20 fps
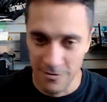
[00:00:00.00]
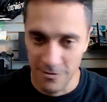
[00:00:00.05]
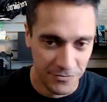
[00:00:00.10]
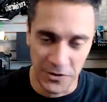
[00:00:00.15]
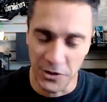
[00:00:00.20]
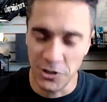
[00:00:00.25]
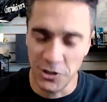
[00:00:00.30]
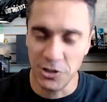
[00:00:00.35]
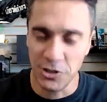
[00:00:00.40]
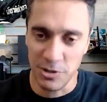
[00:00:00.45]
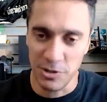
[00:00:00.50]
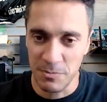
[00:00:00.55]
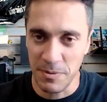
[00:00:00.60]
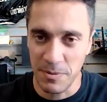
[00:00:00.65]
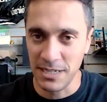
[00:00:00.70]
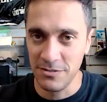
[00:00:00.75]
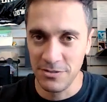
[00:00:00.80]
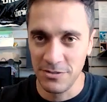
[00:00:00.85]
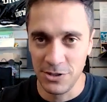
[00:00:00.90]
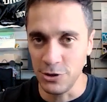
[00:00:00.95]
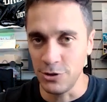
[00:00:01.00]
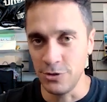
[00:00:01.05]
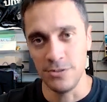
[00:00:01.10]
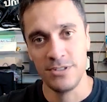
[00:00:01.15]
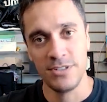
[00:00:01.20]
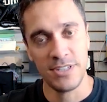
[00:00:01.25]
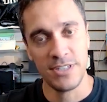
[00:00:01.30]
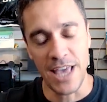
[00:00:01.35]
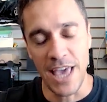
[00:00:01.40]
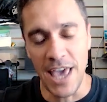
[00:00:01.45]
future prospective
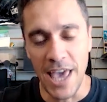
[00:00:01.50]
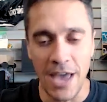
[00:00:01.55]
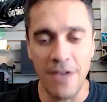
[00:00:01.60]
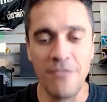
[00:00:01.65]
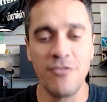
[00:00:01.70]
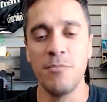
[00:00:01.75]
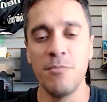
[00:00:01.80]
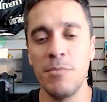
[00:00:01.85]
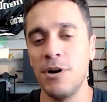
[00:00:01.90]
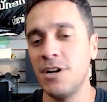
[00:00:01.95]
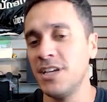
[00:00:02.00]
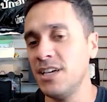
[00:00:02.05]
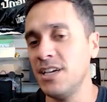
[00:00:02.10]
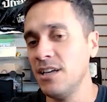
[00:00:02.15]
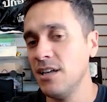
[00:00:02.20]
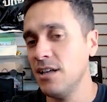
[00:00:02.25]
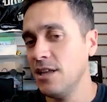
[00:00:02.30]
students, everybody.